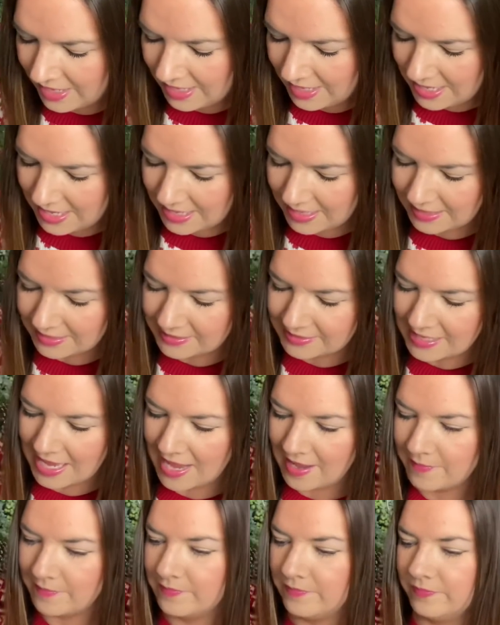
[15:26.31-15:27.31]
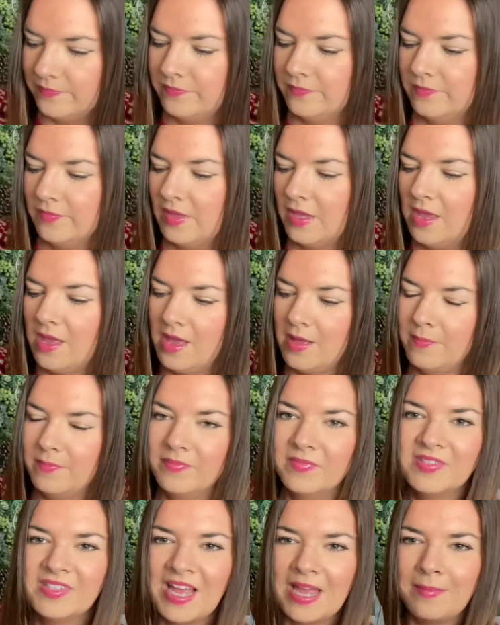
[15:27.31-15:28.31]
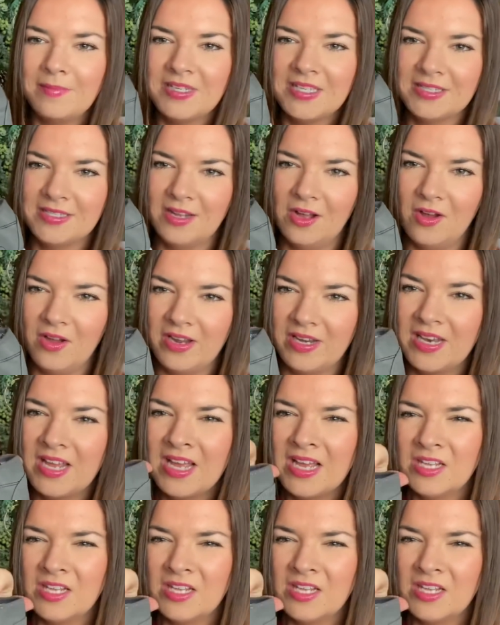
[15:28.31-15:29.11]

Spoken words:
in the same same design.